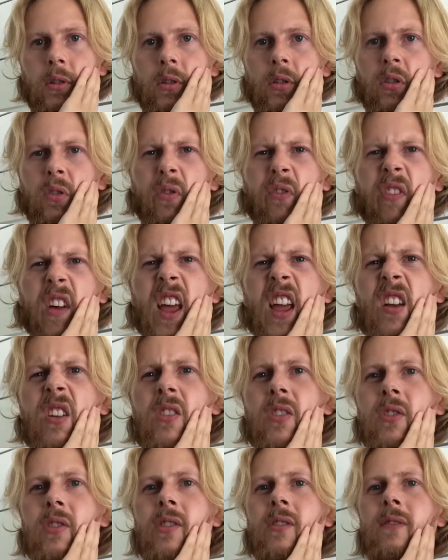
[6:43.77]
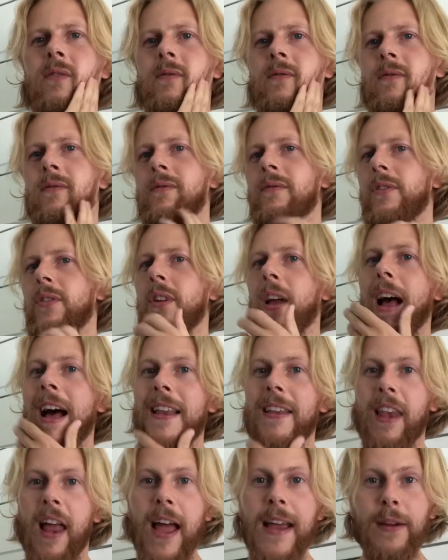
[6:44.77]
you failed
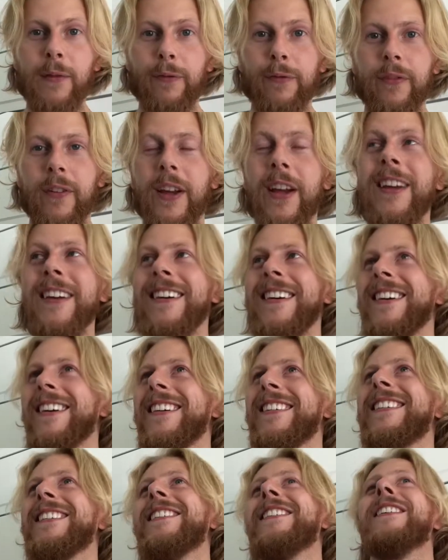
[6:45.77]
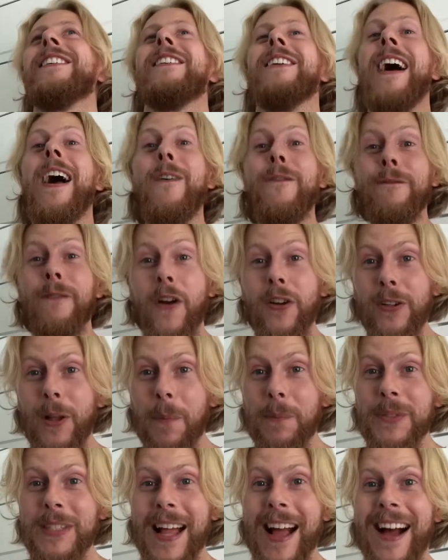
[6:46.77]
at life. How fucked
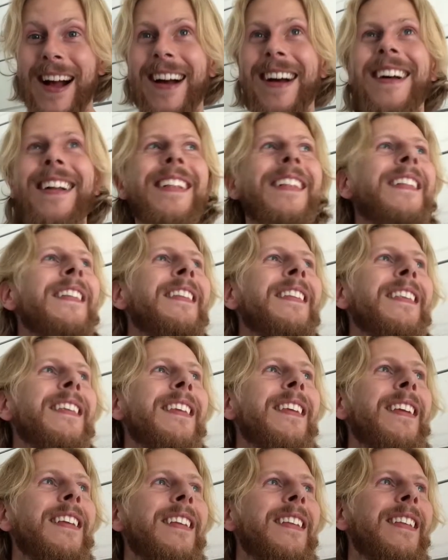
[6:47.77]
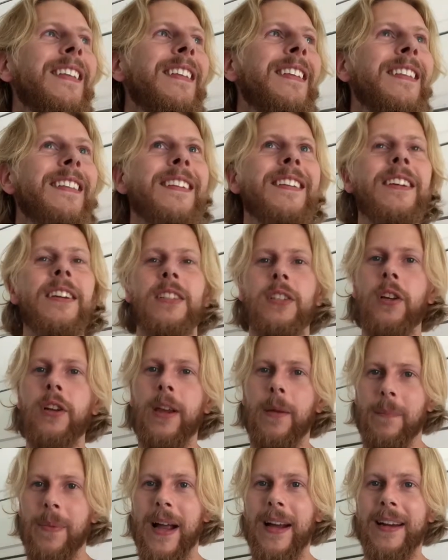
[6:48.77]
up's that? Because
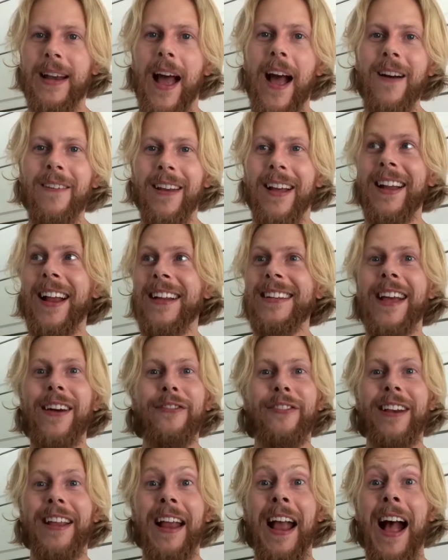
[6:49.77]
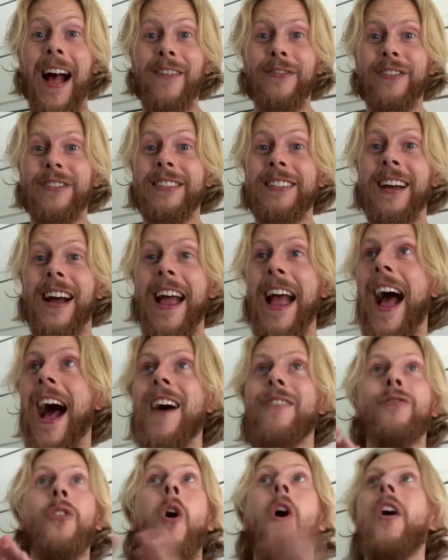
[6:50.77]
looking back now, like I definitely haven't. I
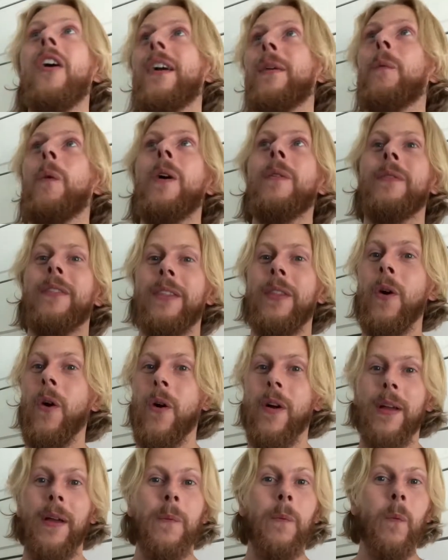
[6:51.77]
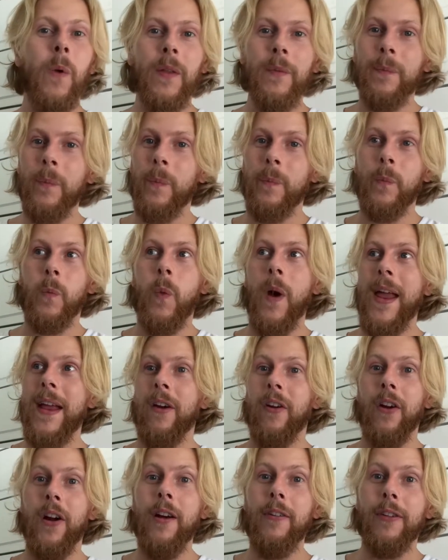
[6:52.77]
have not in one way
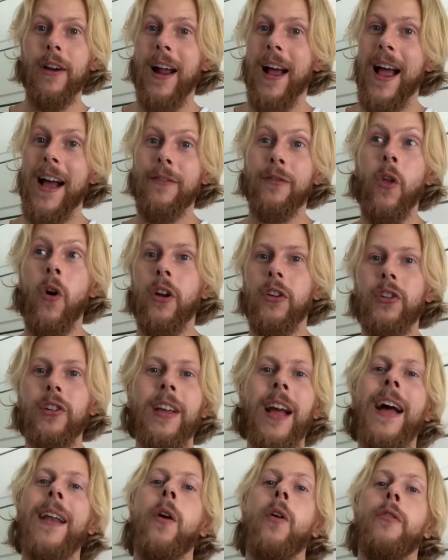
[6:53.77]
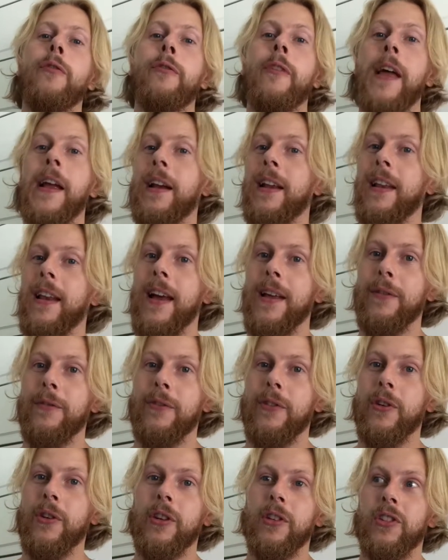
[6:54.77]
or another. I have not. You cannot fail at life.
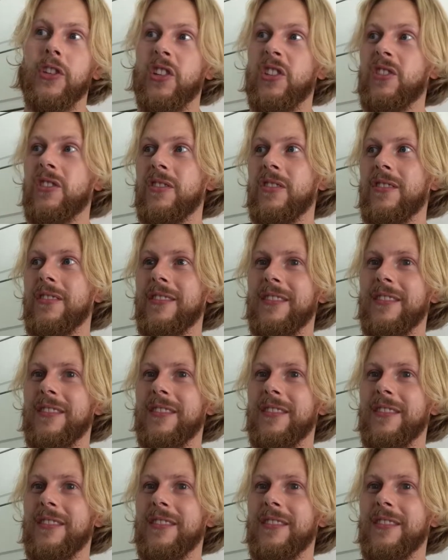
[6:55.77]
You can just